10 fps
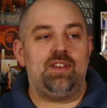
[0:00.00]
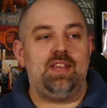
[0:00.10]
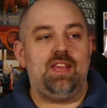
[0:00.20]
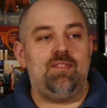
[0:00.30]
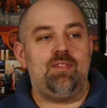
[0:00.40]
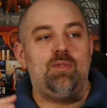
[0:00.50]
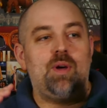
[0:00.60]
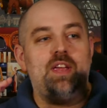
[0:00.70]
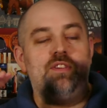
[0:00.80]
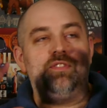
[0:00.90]
and he even the
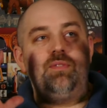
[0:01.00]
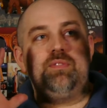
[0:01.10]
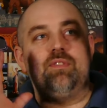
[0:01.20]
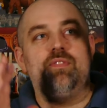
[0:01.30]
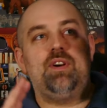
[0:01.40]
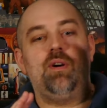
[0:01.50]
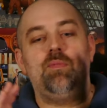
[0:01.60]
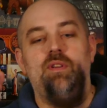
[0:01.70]
way he shoots the film,